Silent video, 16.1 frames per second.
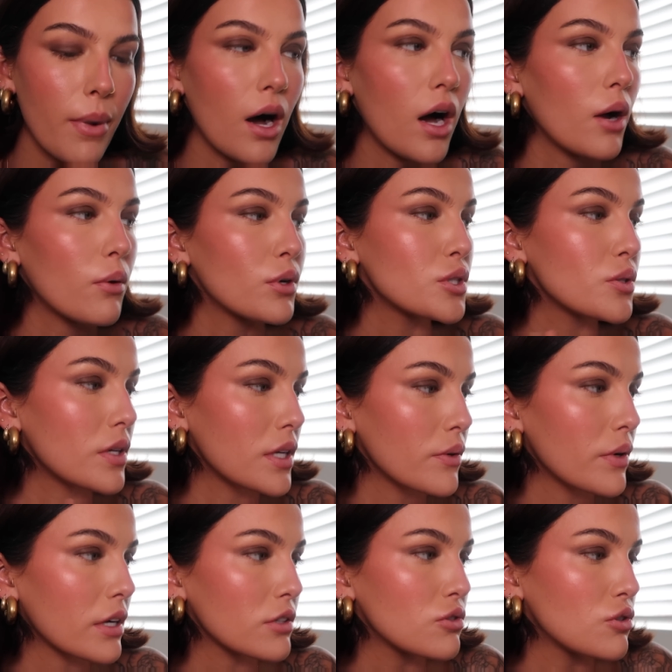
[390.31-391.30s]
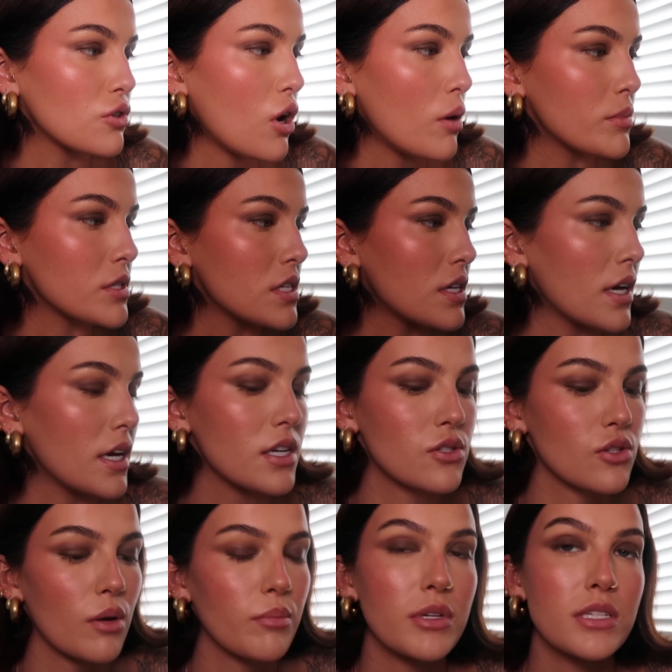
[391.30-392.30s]
But I want to do a little extra drama today,
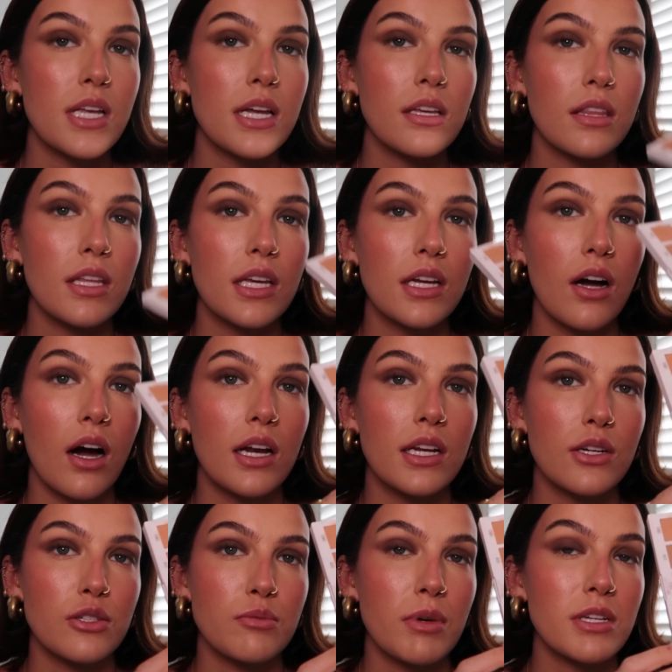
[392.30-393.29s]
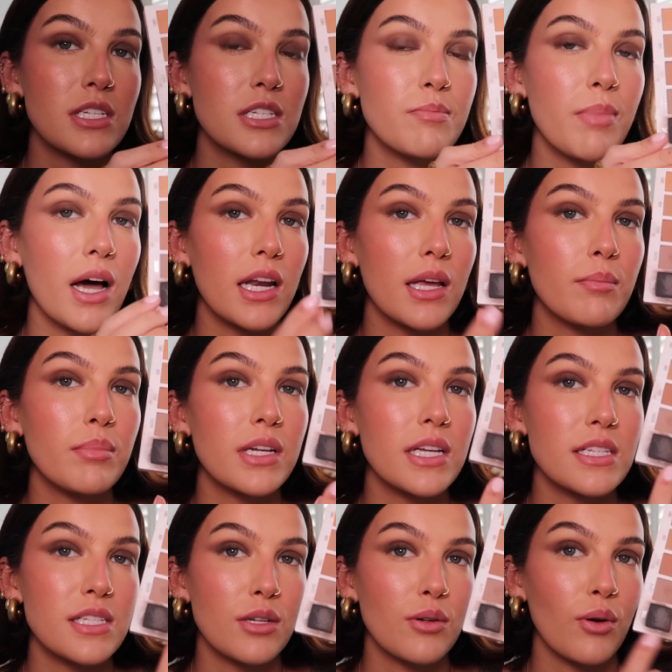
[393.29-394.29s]
so I'm going to take the Kylie Cosmetics palette.
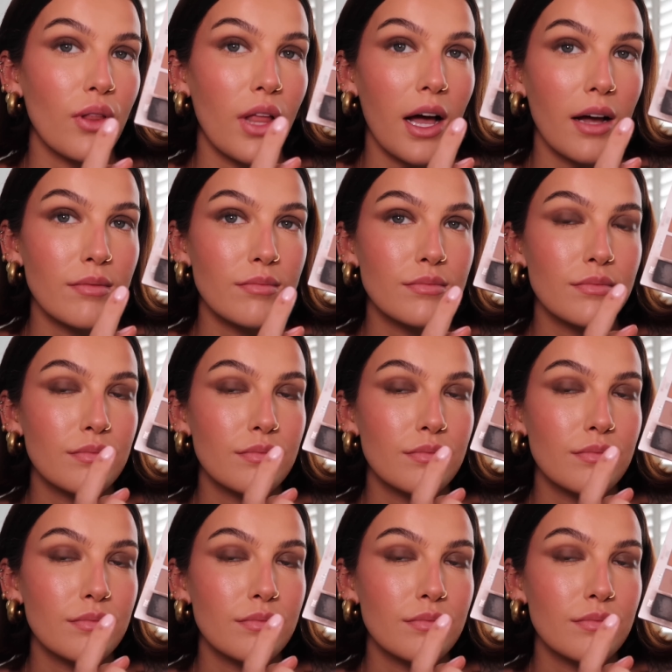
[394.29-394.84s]
Please ignore that.